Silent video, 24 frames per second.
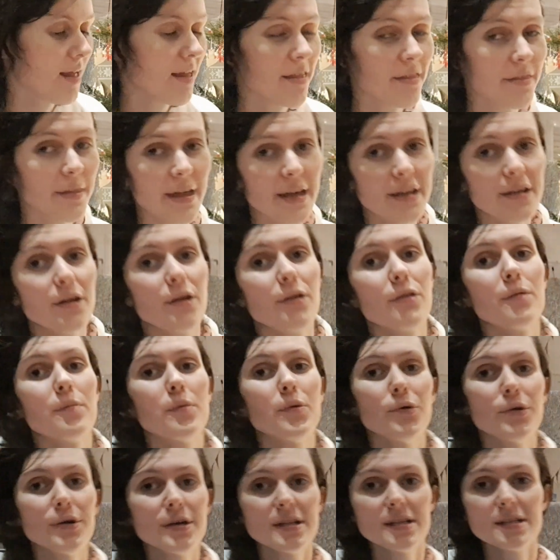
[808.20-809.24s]
Then the
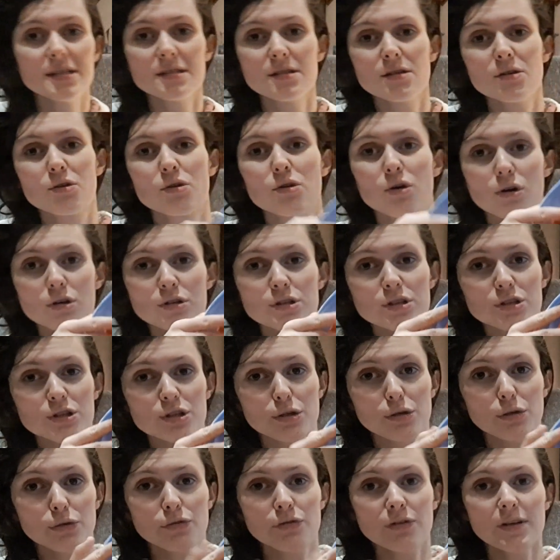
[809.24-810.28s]
boys got
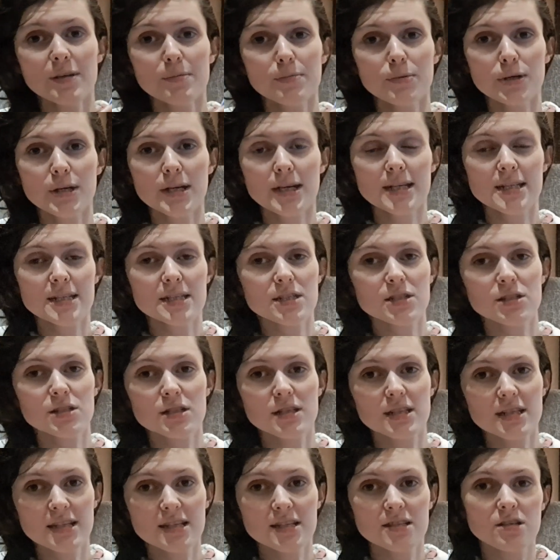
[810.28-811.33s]
new feed buckets. So
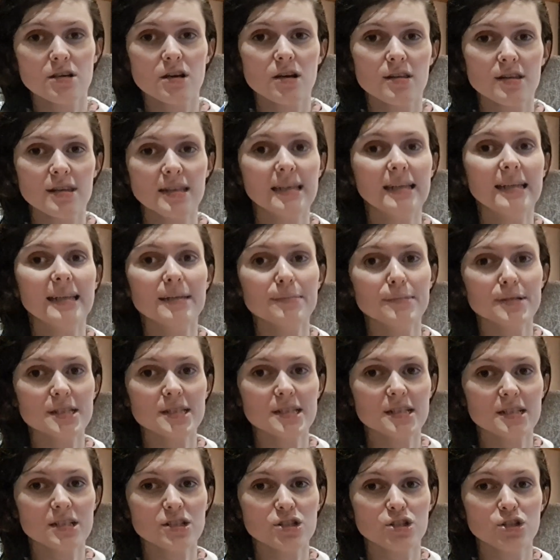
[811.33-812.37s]
these are the limited
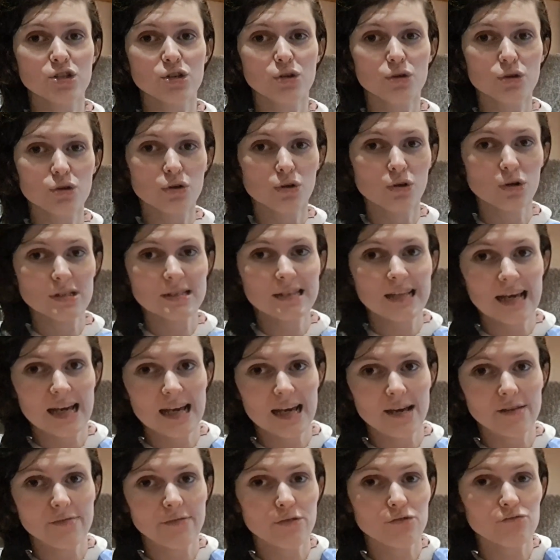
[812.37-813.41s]
edition Your Horse
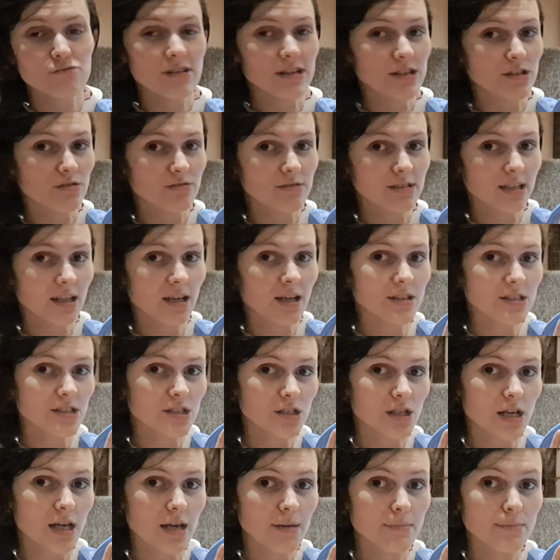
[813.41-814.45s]
Live Red Gorillas
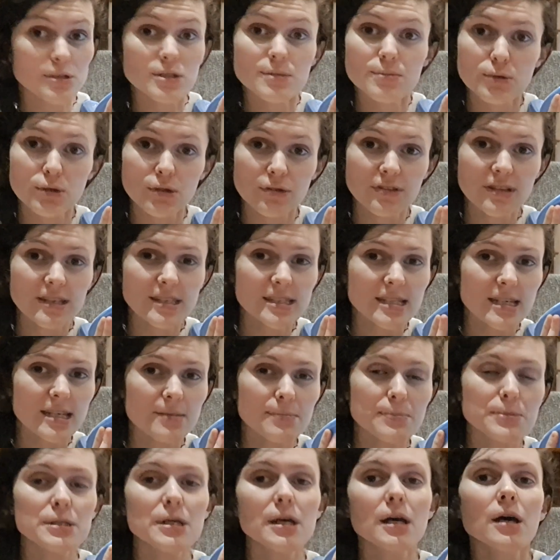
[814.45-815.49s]
small feed
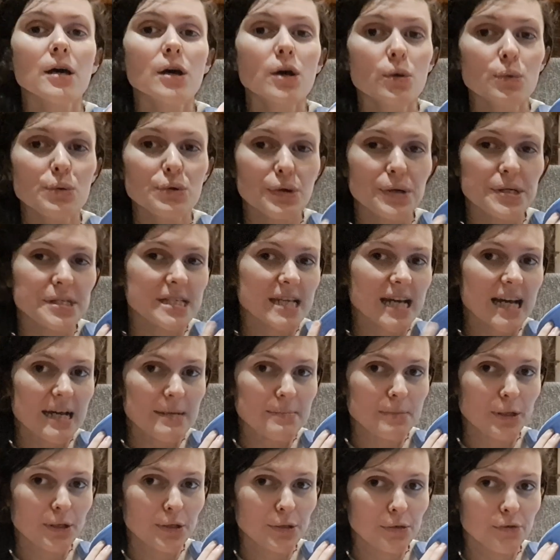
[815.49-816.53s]
skips. We've got the sky
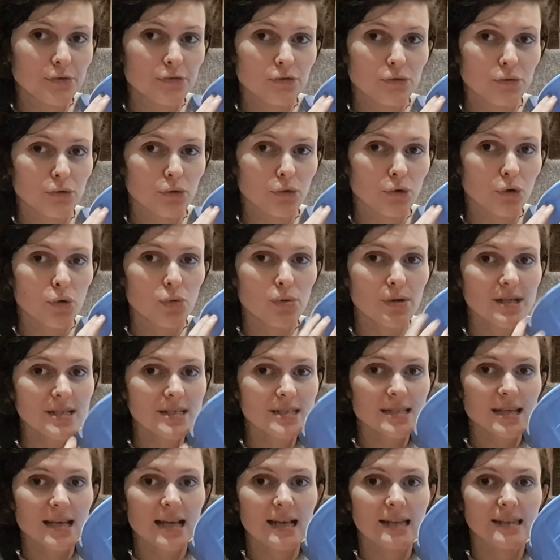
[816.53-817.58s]
blue for Quiz
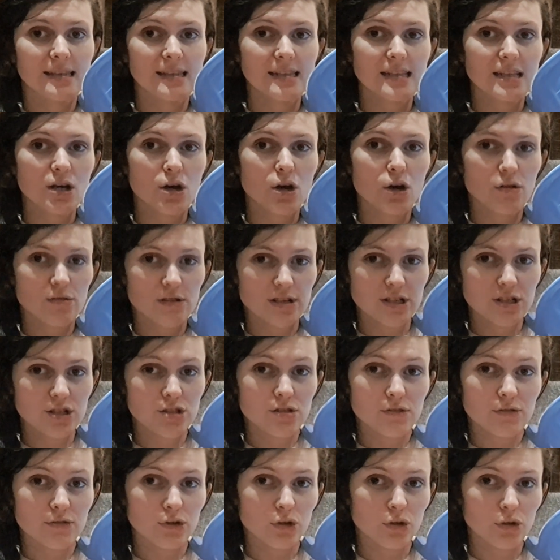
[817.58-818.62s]
and the orange
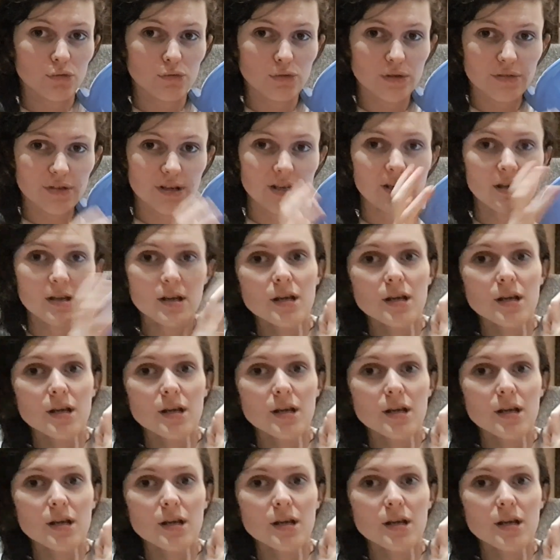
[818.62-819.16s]
for River.